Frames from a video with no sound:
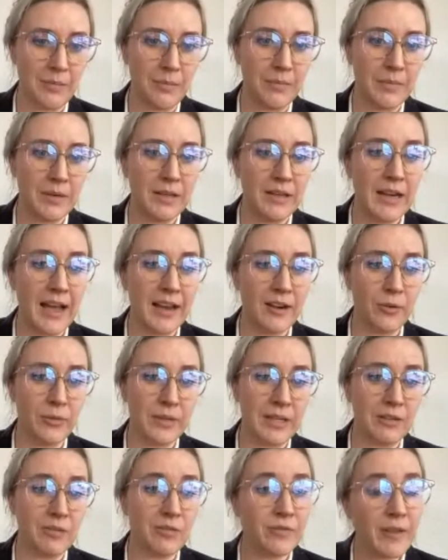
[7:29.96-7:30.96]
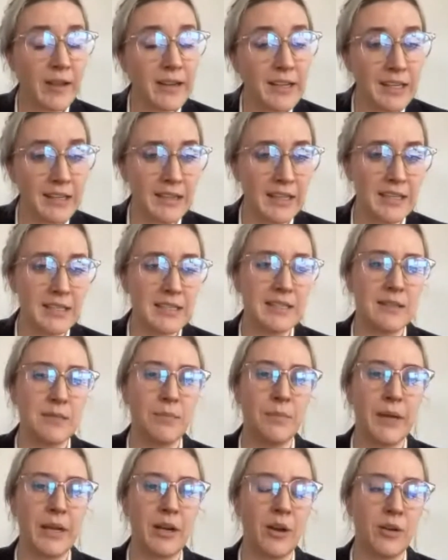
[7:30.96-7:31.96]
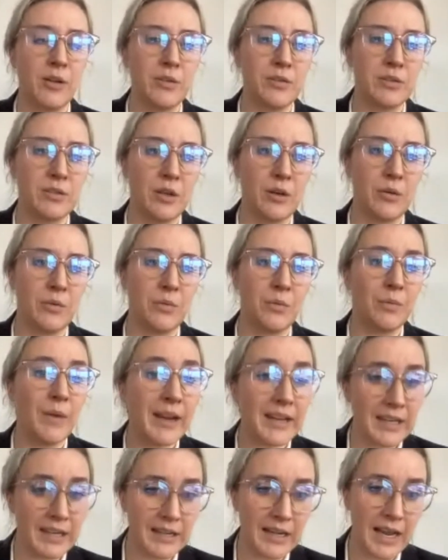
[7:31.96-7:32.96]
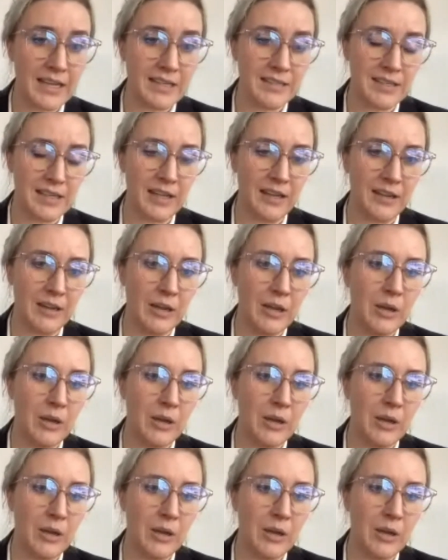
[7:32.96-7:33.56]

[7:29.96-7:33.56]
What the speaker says: not only funding this, but also recognizing